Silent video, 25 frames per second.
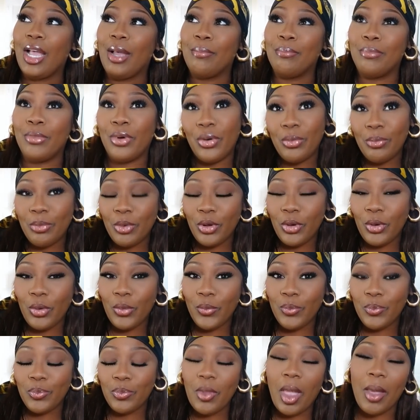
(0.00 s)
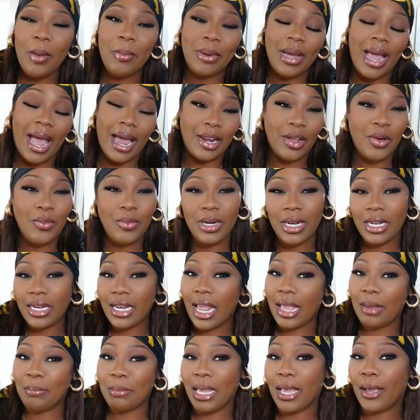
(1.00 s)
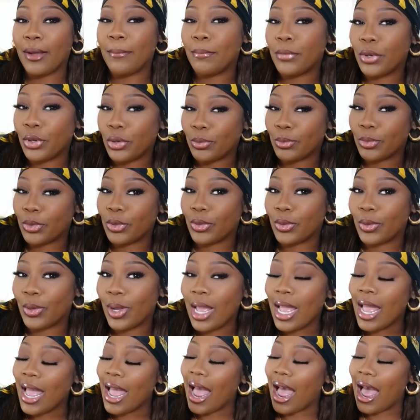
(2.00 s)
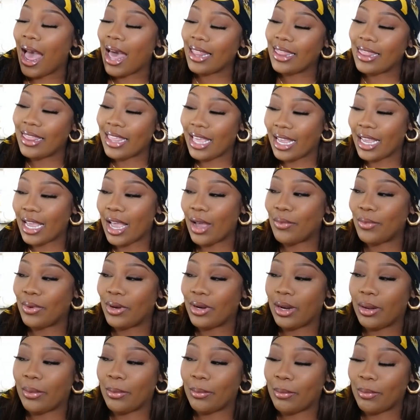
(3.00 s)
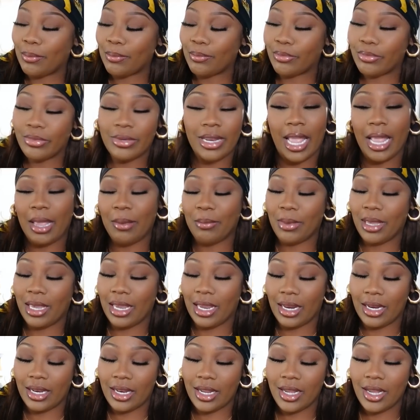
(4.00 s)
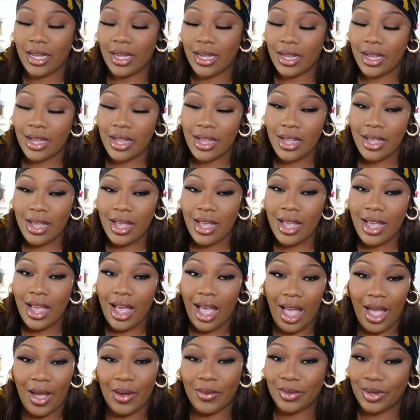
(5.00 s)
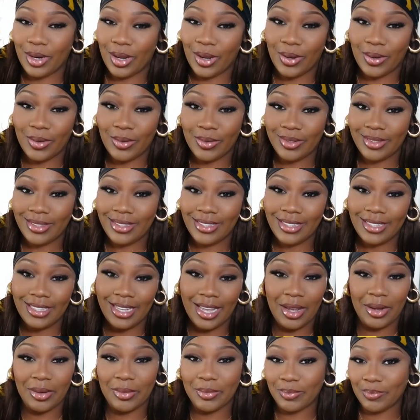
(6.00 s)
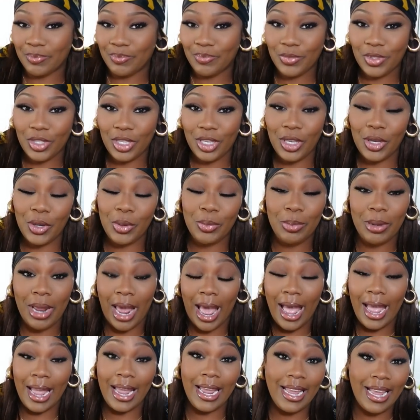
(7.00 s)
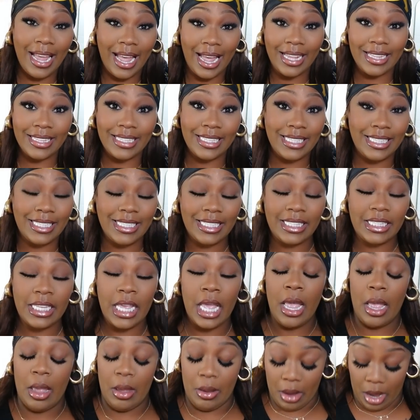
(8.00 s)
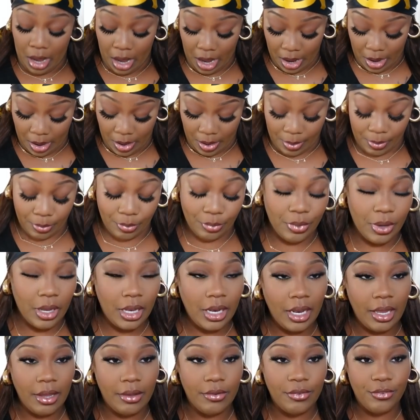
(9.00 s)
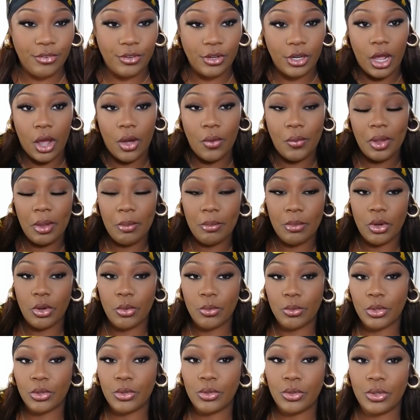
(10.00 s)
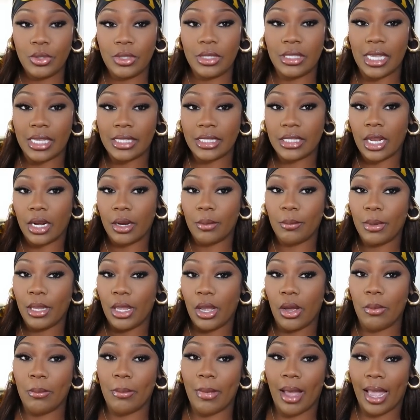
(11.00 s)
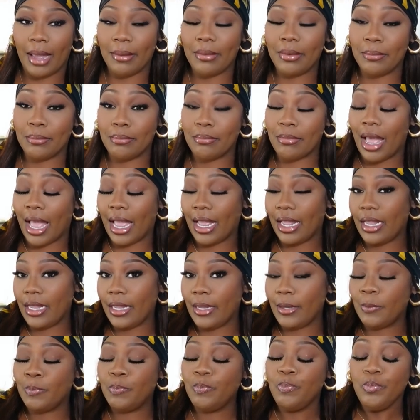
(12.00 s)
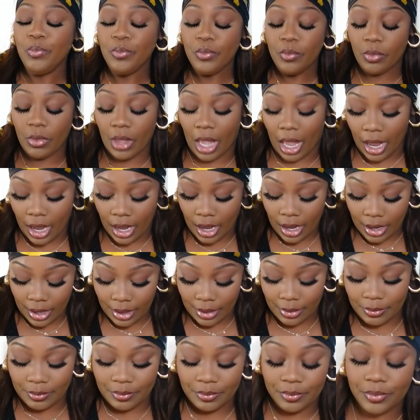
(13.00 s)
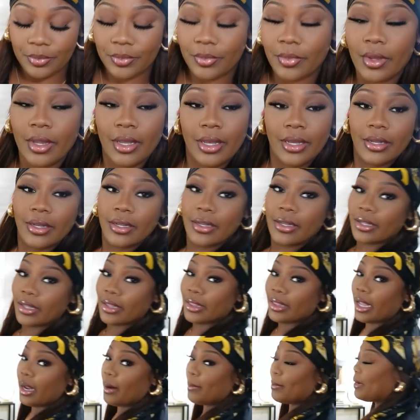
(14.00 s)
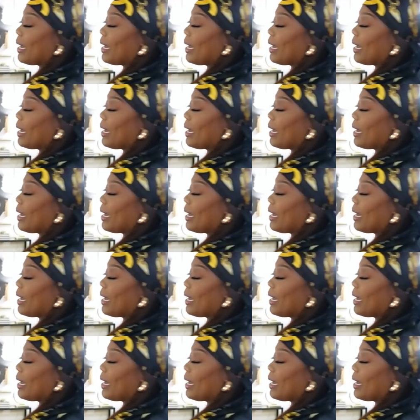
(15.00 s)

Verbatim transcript: Mumu, but I don't want to name it a Mumu. I think I want to name it, I don't know, something cute. But I got these um, really flowy momos that's going to be on my, my um, they're